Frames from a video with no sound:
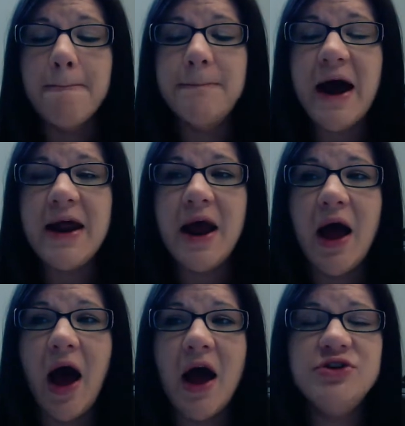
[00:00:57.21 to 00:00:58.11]
But
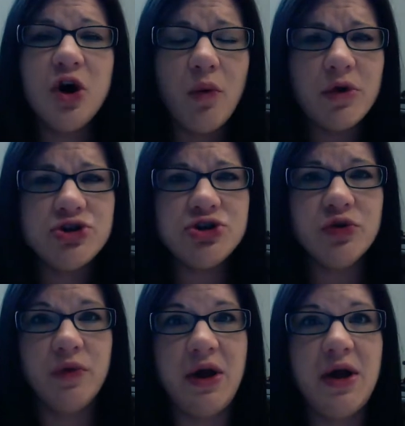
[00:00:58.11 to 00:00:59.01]
I don't want you
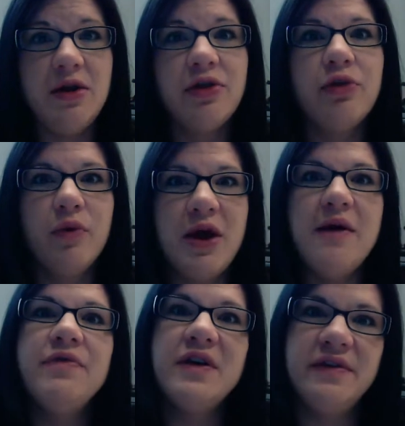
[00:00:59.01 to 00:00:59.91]
to read 3
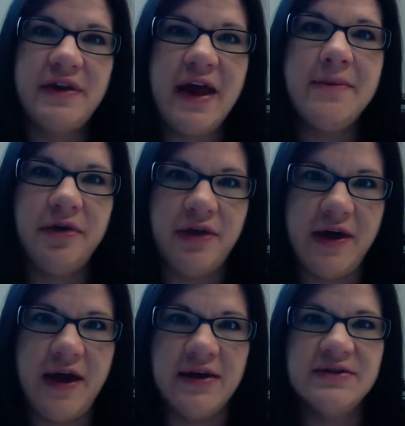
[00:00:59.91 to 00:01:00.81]
of the same
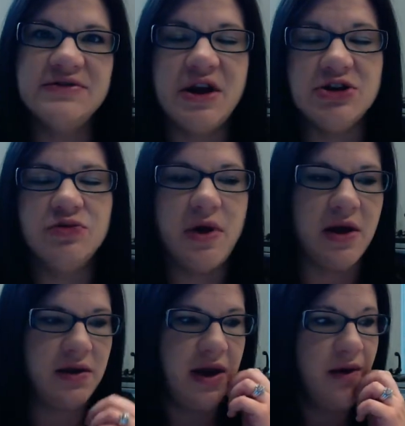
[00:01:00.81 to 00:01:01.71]
things each
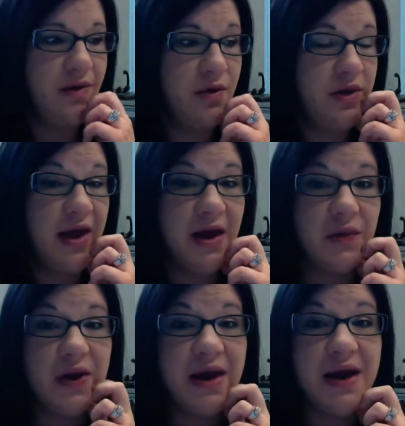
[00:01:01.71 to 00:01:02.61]
week. Now, you can
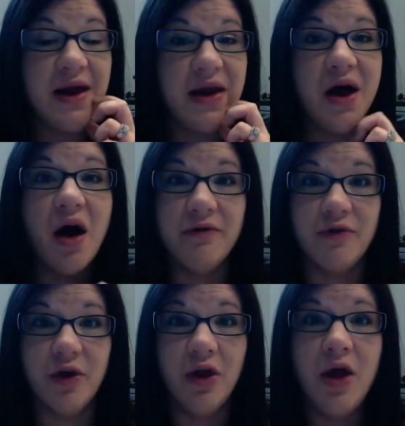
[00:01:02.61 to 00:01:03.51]
read a
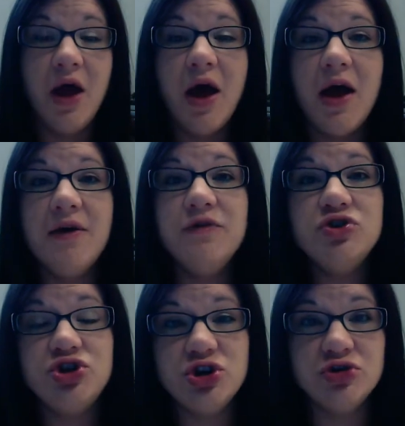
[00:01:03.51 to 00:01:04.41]
novel if you
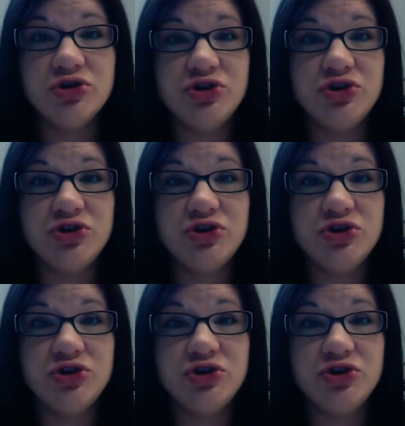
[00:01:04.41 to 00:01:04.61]
choose